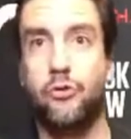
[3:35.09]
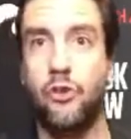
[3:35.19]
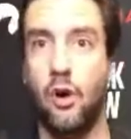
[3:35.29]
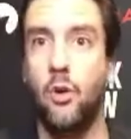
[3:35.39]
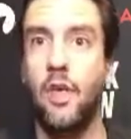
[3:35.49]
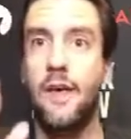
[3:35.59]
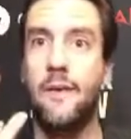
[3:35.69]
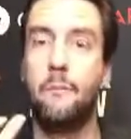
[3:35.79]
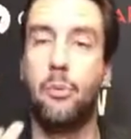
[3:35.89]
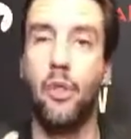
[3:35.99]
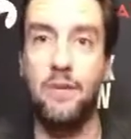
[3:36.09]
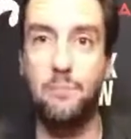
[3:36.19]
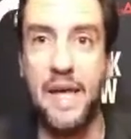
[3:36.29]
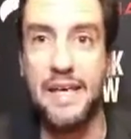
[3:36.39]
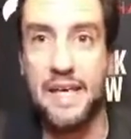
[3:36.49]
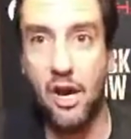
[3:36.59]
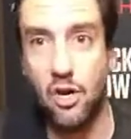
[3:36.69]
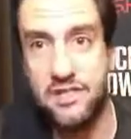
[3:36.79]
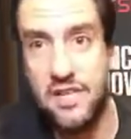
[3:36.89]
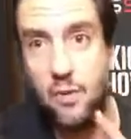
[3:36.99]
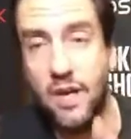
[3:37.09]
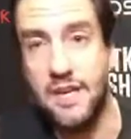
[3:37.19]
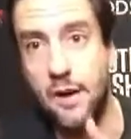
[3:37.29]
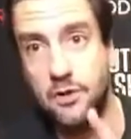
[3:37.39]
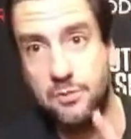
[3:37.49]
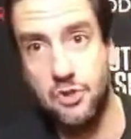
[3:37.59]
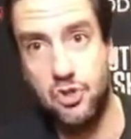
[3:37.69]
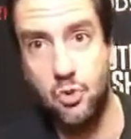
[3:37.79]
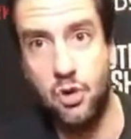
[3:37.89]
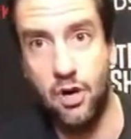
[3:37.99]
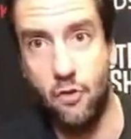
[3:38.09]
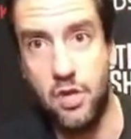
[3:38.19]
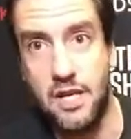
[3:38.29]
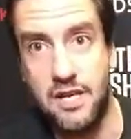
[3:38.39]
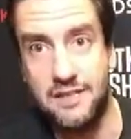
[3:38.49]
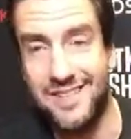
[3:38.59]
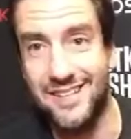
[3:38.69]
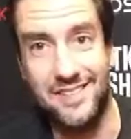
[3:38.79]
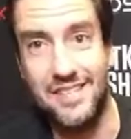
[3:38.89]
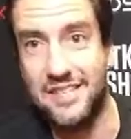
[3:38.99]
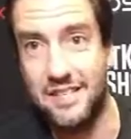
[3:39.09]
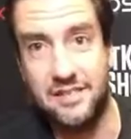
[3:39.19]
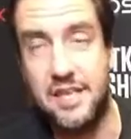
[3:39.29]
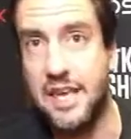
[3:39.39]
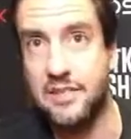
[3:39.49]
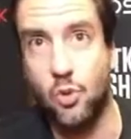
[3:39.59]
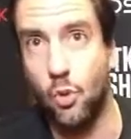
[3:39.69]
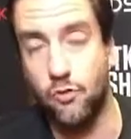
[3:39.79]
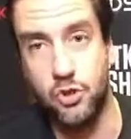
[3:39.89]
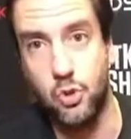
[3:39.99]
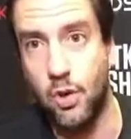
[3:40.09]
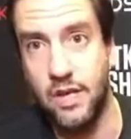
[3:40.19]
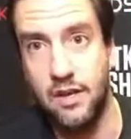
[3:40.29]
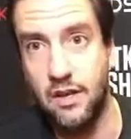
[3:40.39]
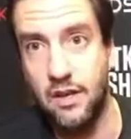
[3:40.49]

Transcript: So, blood bank guarantee right now is Mizzou covering against Tennessee. Tennessee can't score over twenty.